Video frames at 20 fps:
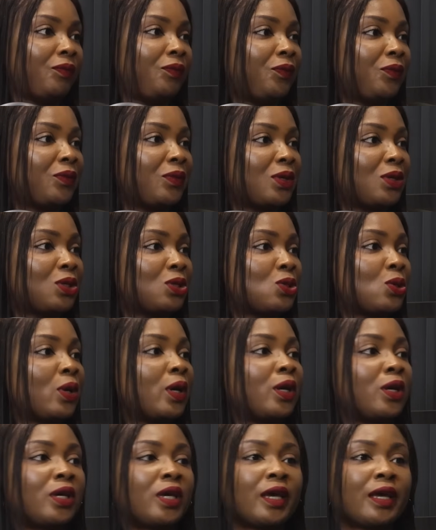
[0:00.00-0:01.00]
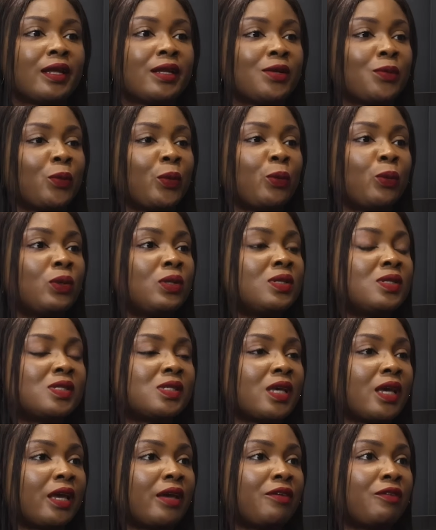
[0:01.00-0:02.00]
So we won't say
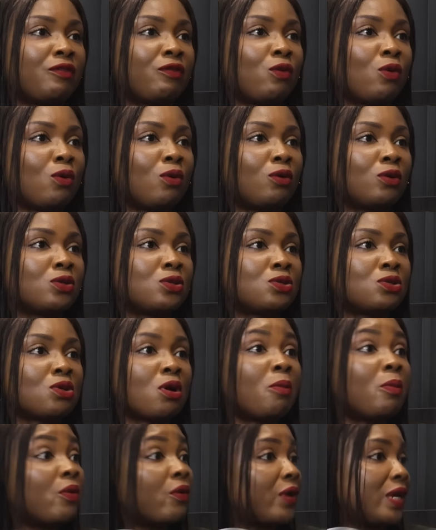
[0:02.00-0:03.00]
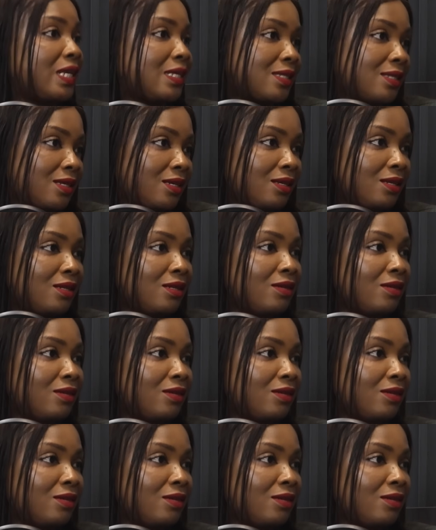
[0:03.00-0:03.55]
for some reason,